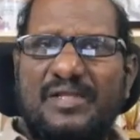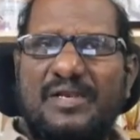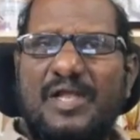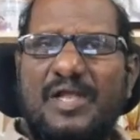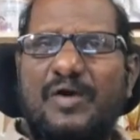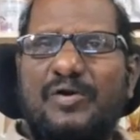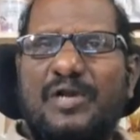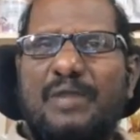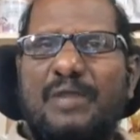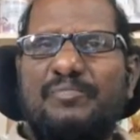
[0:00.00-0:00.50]

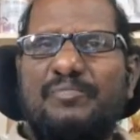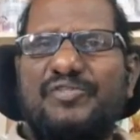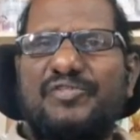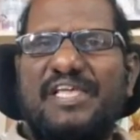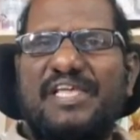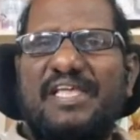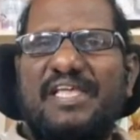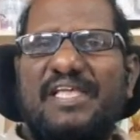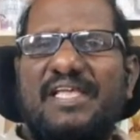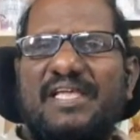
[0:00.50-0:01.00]
Now come to
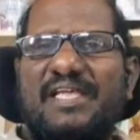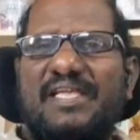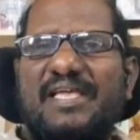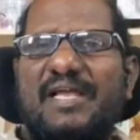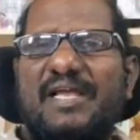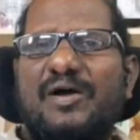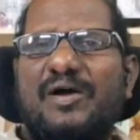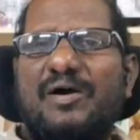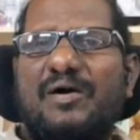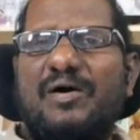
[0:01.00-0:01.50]
the
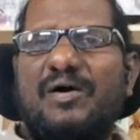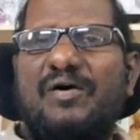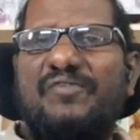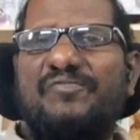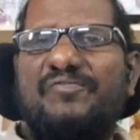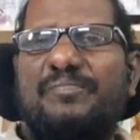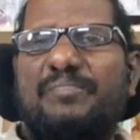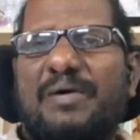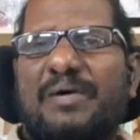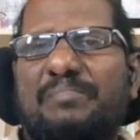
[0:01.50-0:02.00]
era
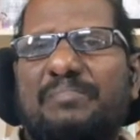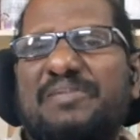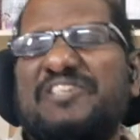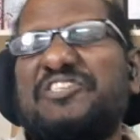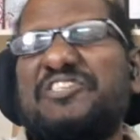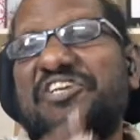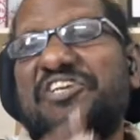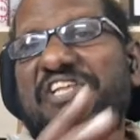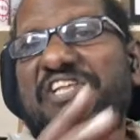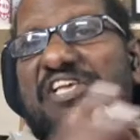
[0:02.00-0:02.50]
of
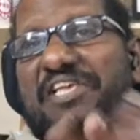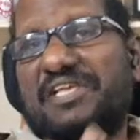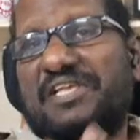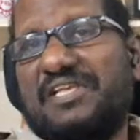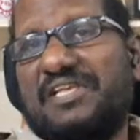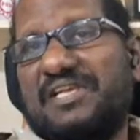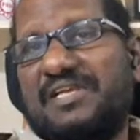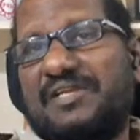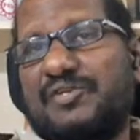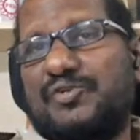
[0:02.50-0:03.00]
publicity
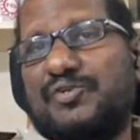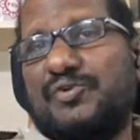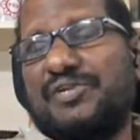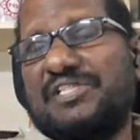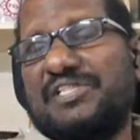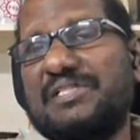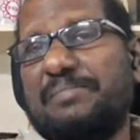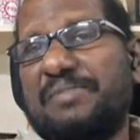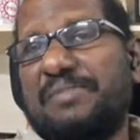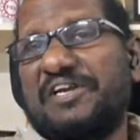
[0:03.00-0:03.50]

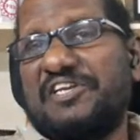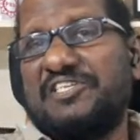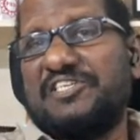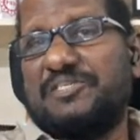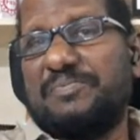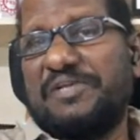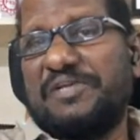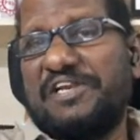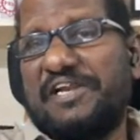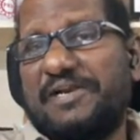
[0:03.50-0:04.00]
during the
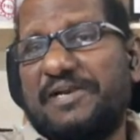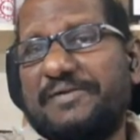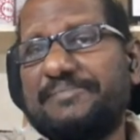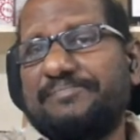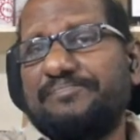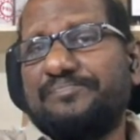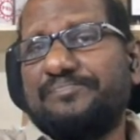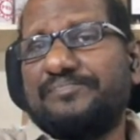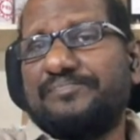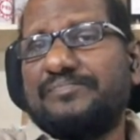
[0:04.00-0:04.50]
British period.
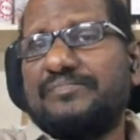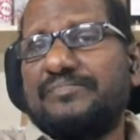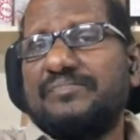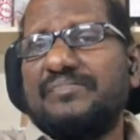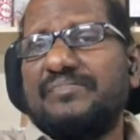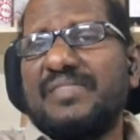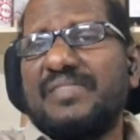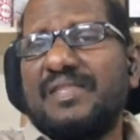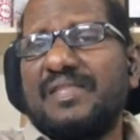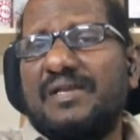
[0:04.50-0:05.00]

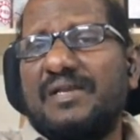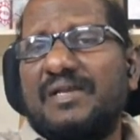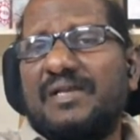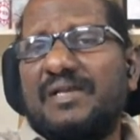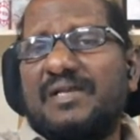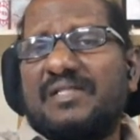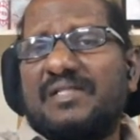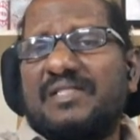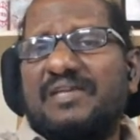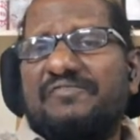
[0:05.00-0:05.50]

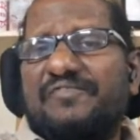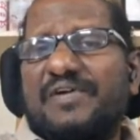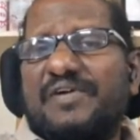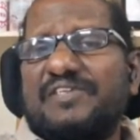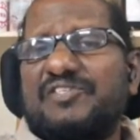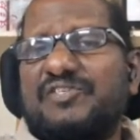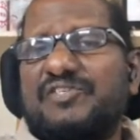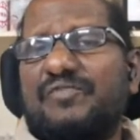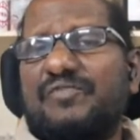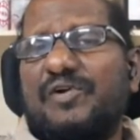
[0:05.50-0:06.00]
The
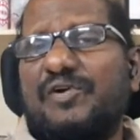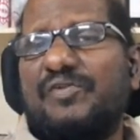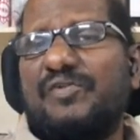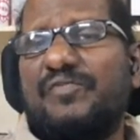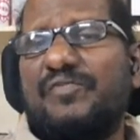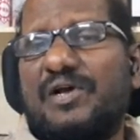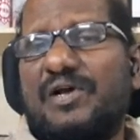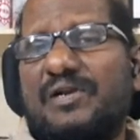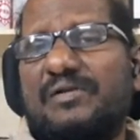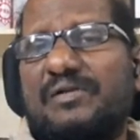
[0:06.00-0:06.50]
First World
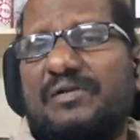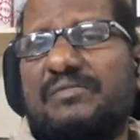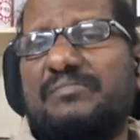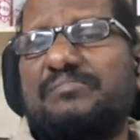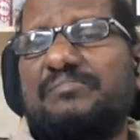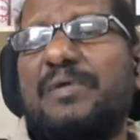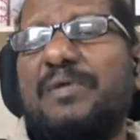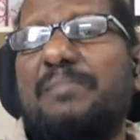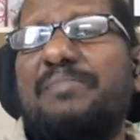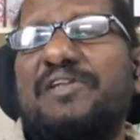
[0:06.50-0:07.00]
War,
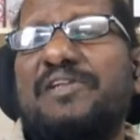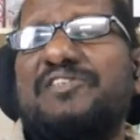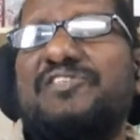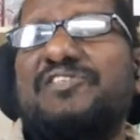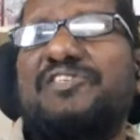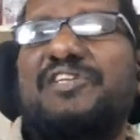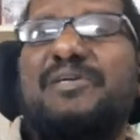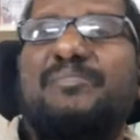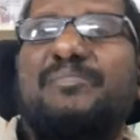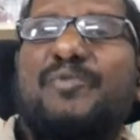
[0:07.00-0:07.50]

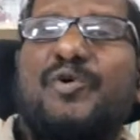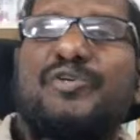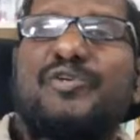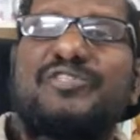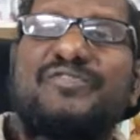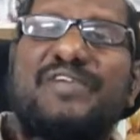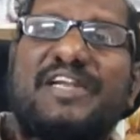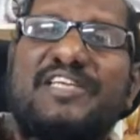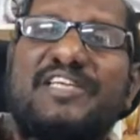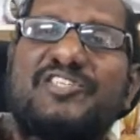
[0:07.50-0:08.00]
publicity
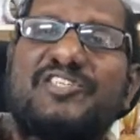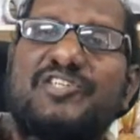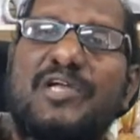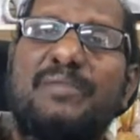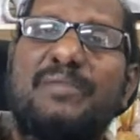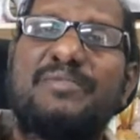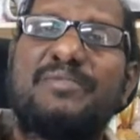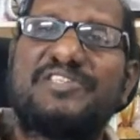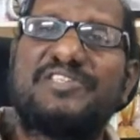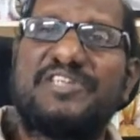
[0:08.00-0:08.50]
boards were
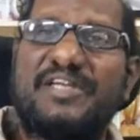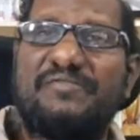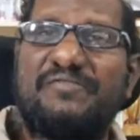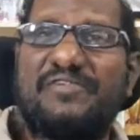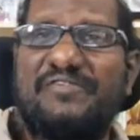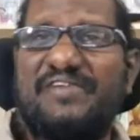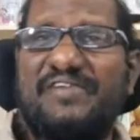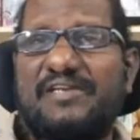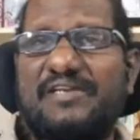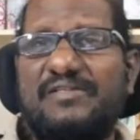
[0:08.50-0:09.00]
established
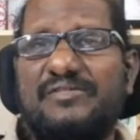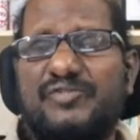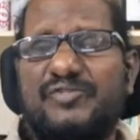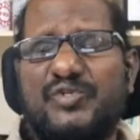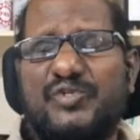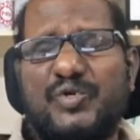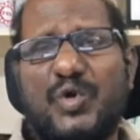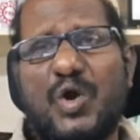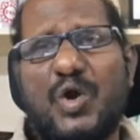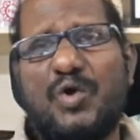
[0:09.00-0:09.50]
everywhere
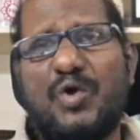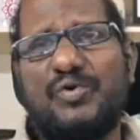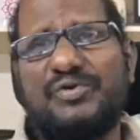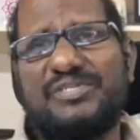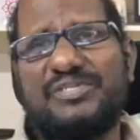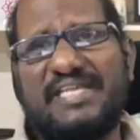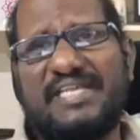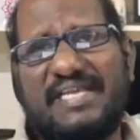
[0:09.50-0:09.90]
throughout